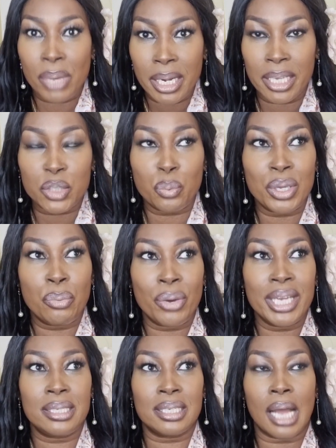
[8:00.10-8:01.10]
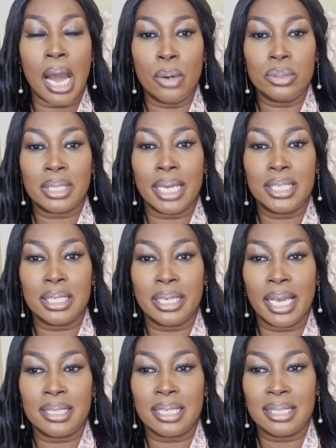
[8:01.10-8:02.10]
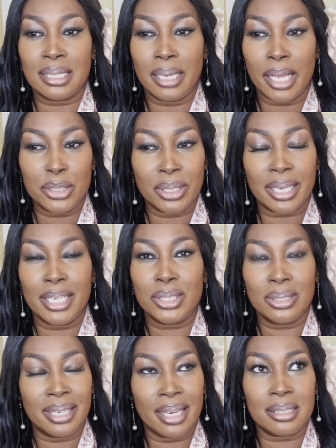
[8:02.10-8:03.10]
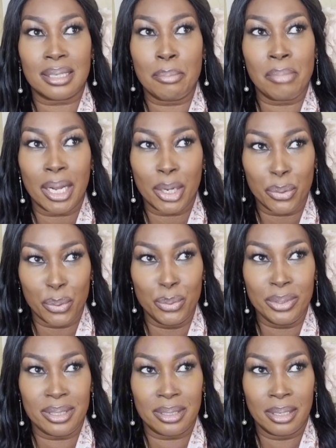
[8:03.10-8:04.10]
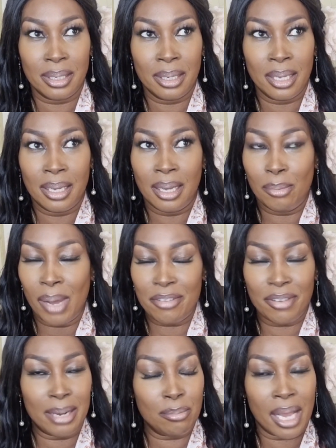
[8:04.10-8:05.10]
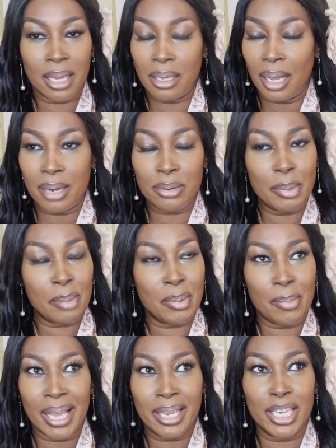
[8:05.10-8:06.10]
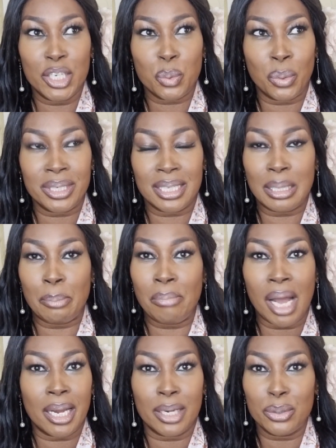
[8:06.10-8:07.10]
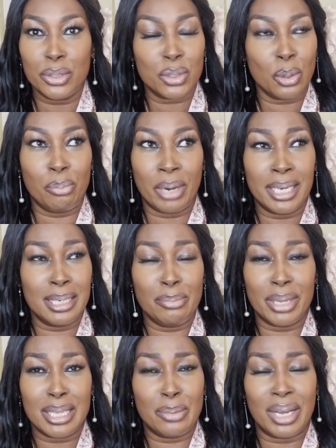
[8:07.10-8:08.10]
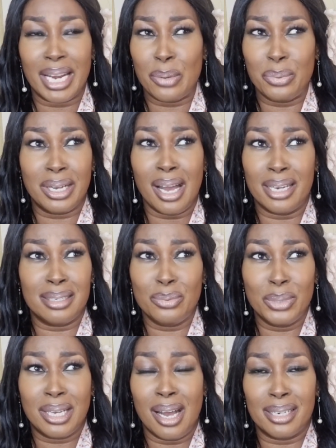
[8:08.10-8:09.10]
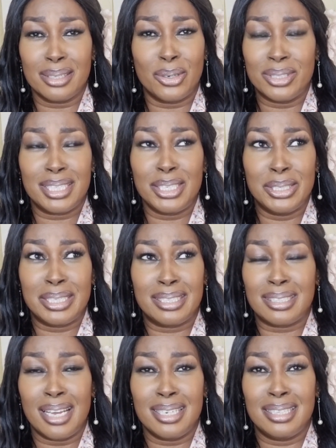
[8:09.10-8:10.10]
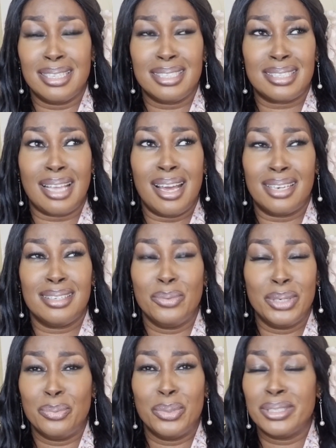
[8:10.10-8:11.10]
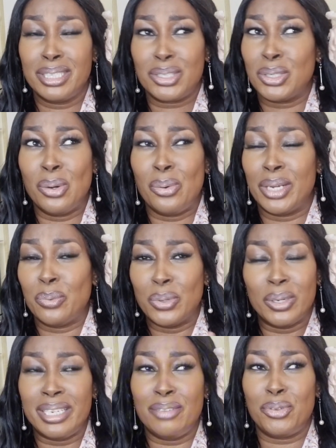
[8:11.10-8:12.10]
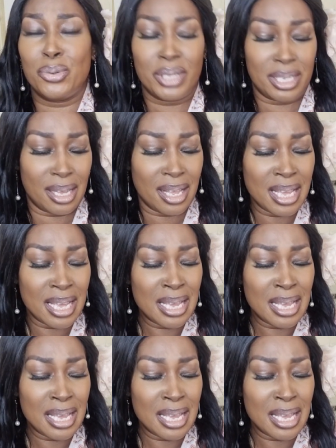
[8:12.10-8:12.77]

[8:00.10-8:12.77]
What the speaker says: minutes. We waited outside to get into La Durée to get some macaroons. I remember my kids wanted the macaroon so badly, but they were like, we can't continue to stand in this sun. We'll just go and we'll leave you here.